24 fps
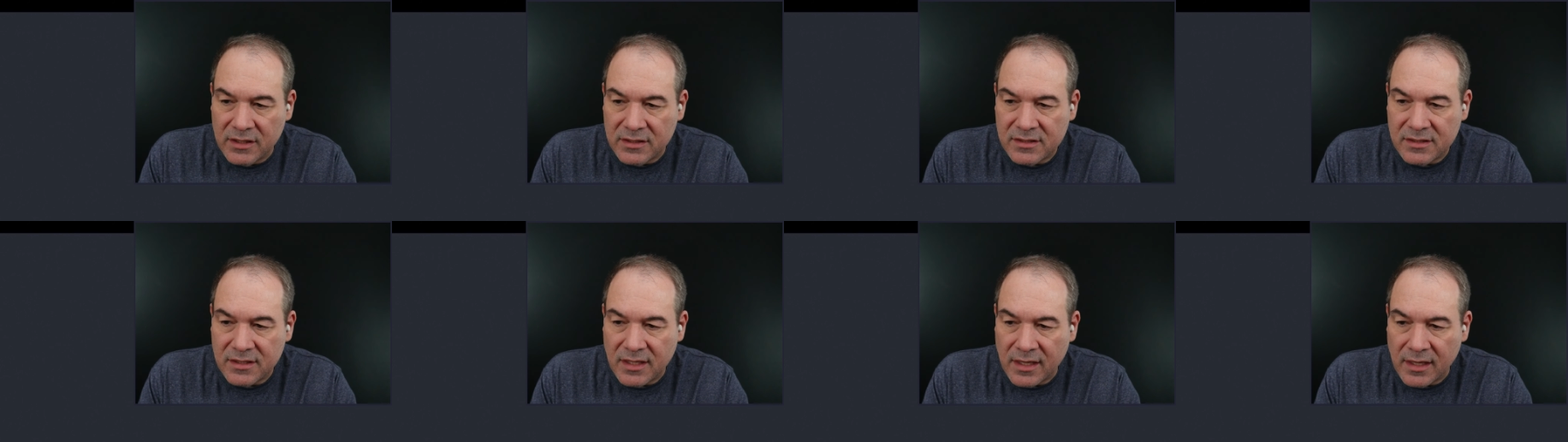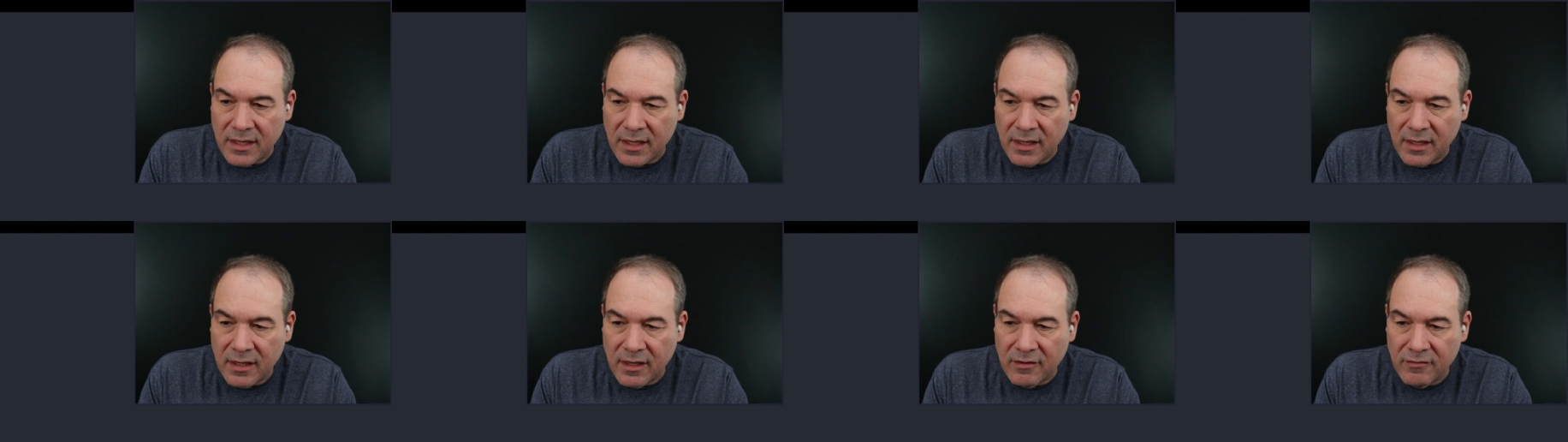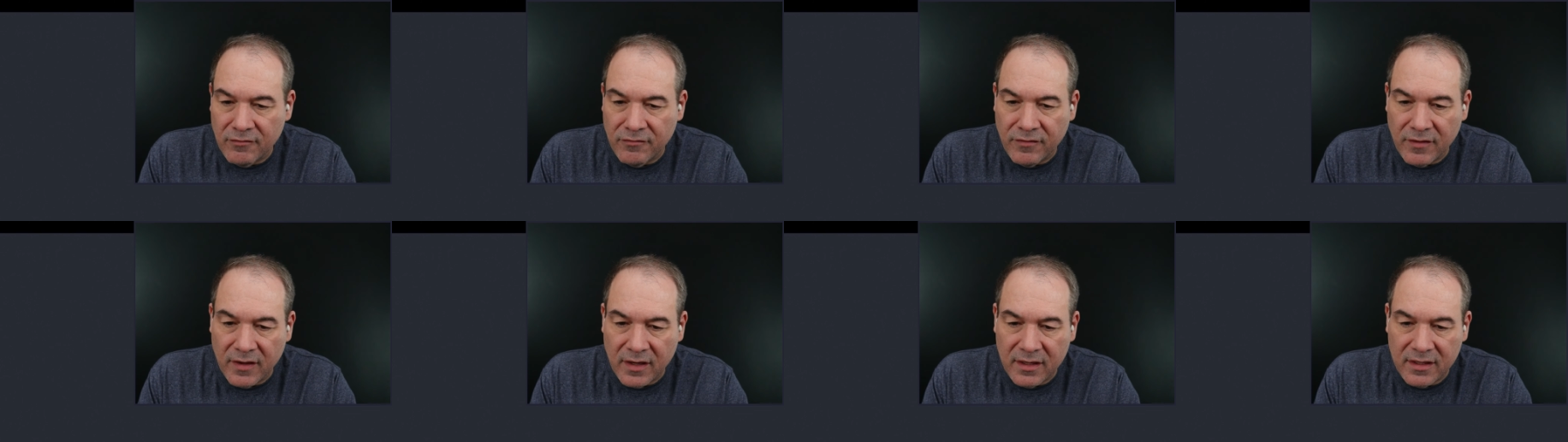say
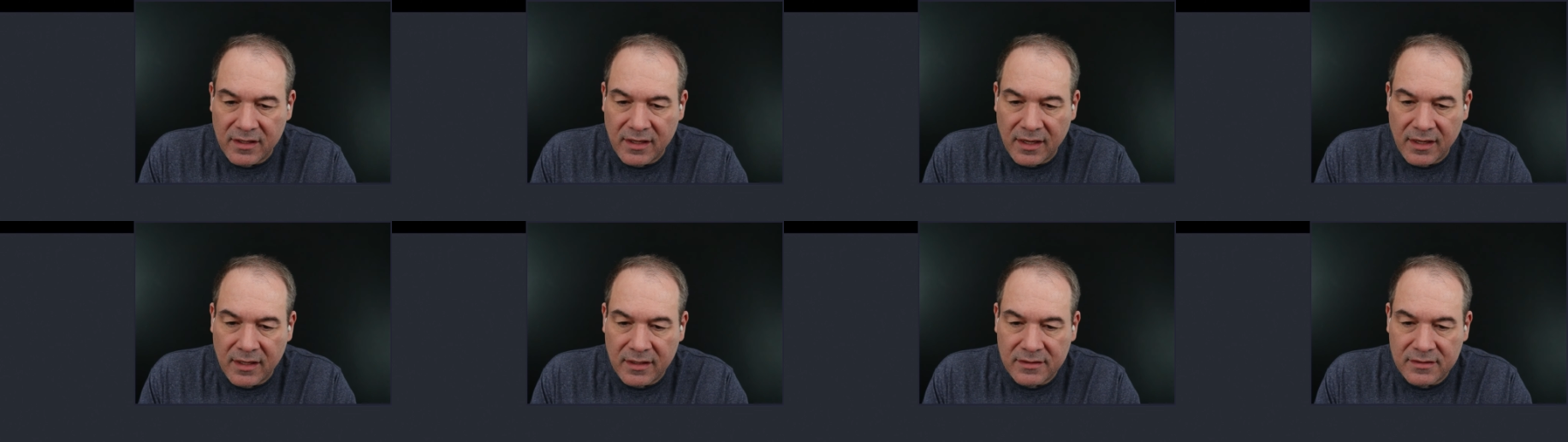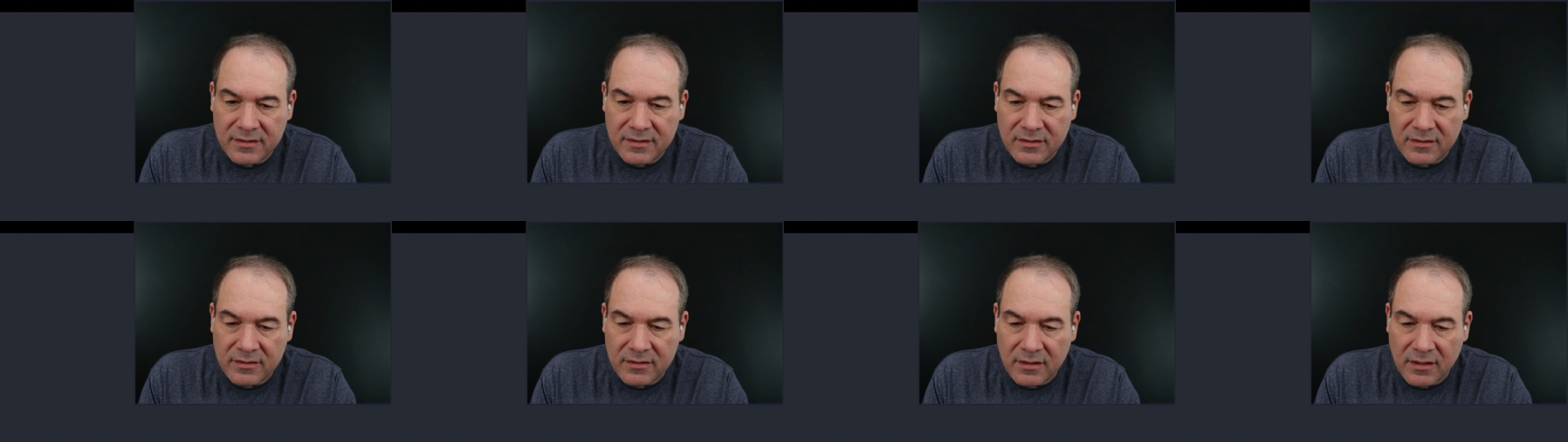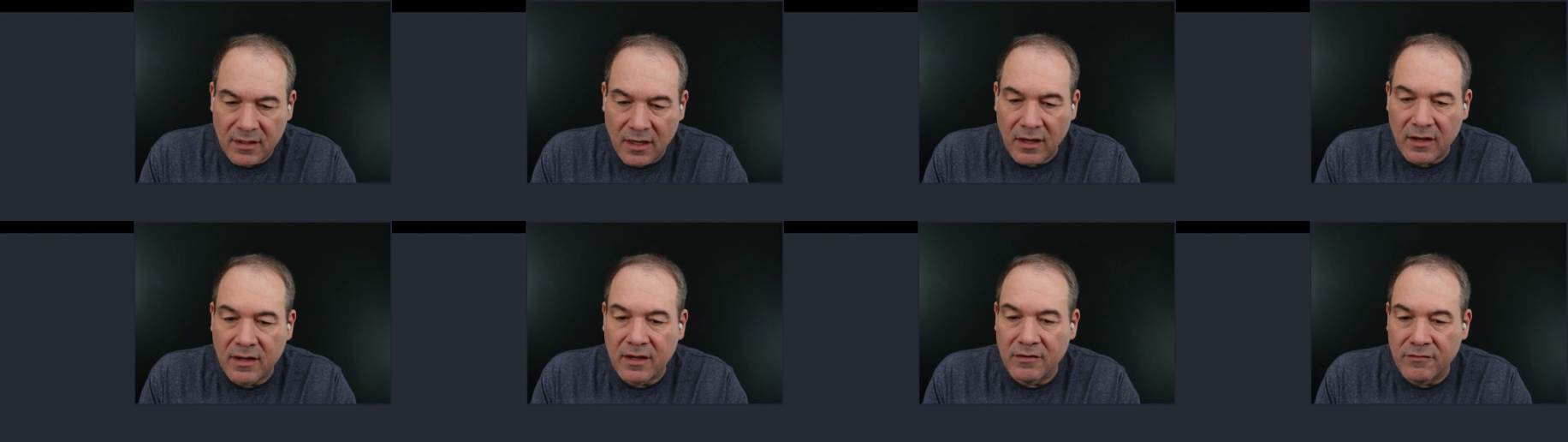config test,
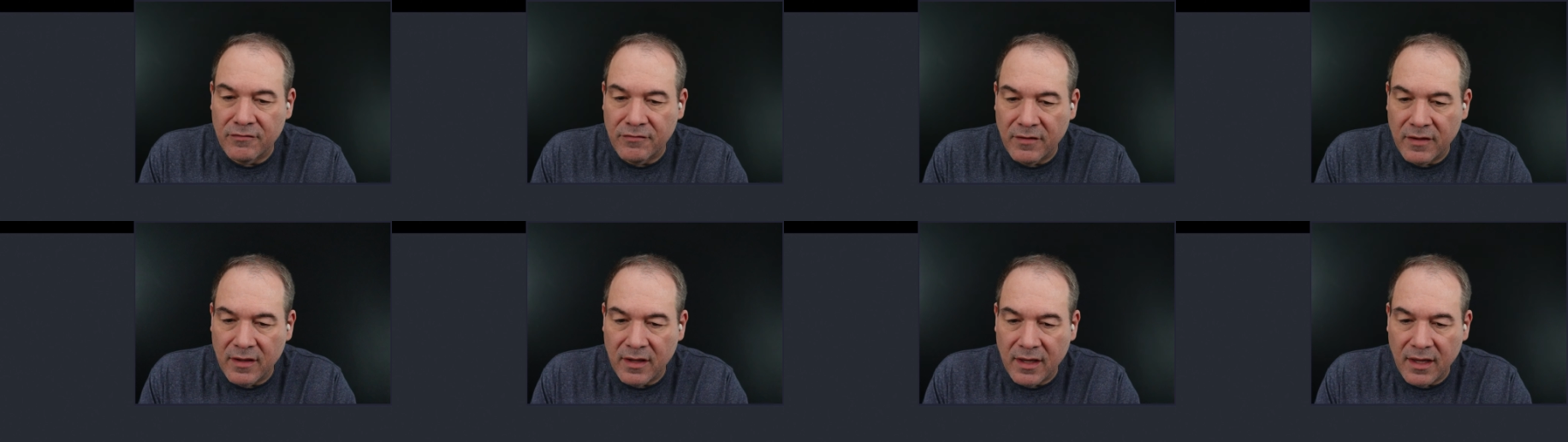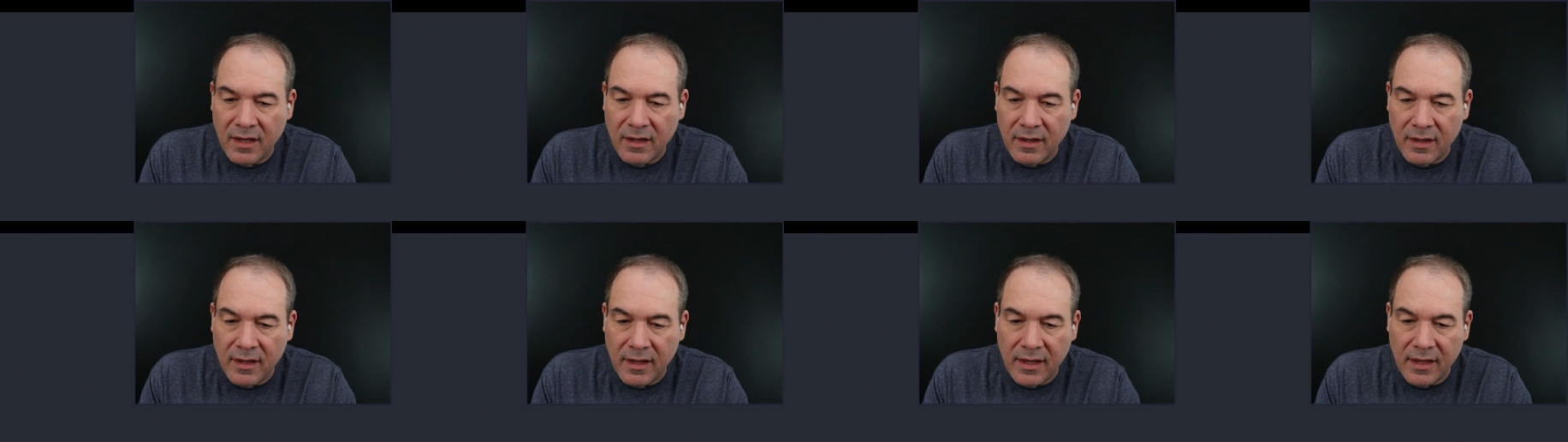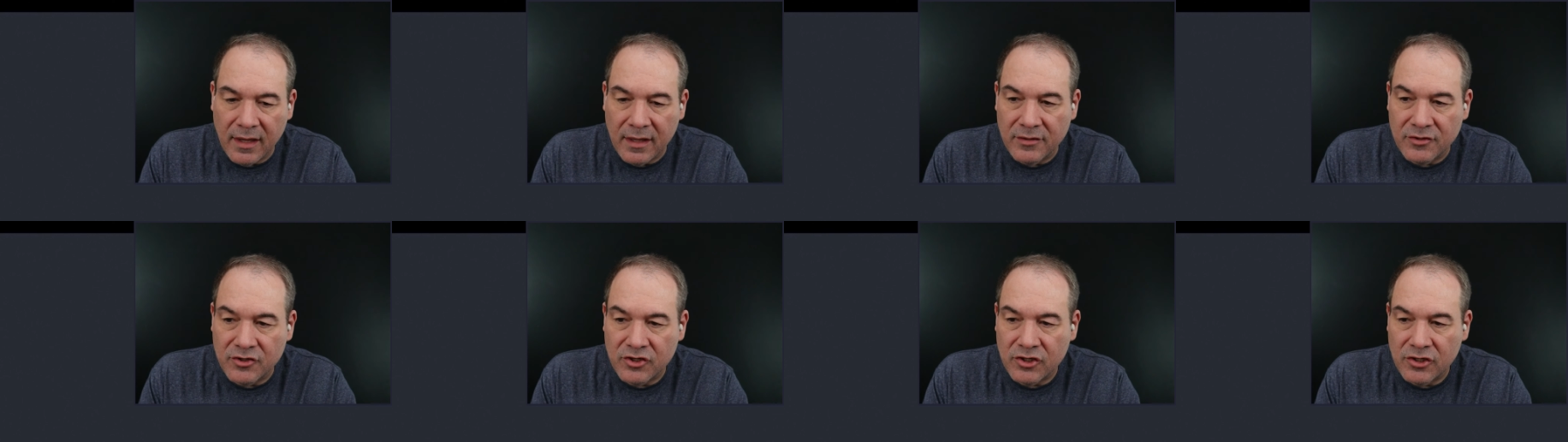config
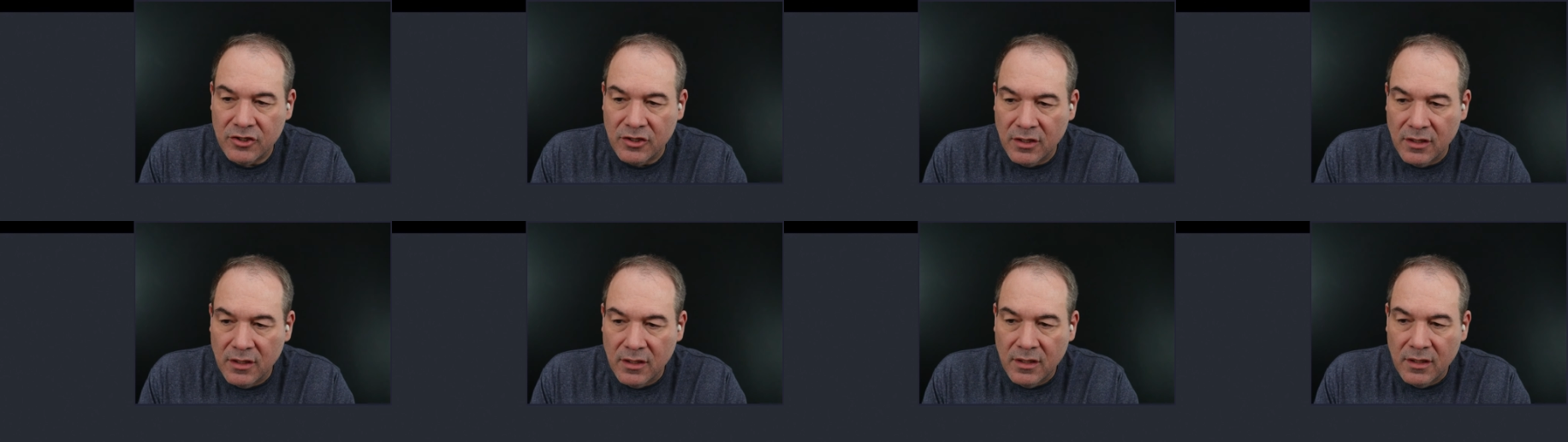H